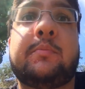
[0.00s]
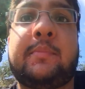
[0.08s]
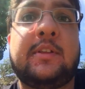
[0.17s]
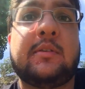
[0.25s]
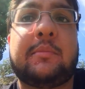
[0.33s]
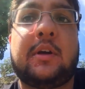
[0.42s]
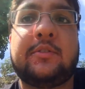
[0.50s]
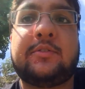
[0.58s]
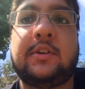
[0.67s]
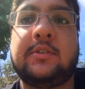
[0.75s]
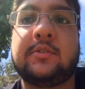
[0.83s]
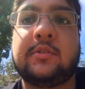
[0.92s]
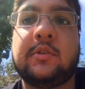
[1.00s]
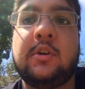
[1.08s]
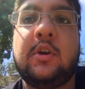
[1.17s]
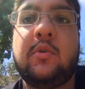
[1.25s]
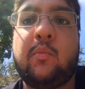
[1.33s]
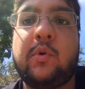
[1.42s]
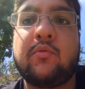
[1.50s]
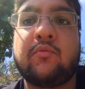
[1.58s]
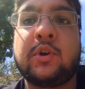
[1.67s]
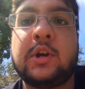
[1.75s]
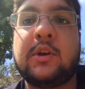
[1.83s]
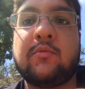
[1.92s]
we beat them last season. We
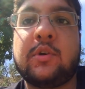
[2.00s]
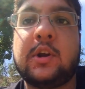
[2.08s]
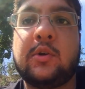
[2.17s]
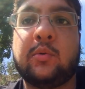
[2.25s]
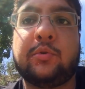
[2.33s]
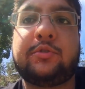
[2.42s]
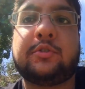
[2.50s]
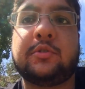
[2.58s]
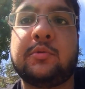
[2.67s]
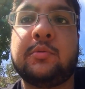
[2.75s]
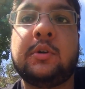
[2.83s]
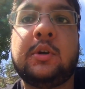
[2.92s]
really ought to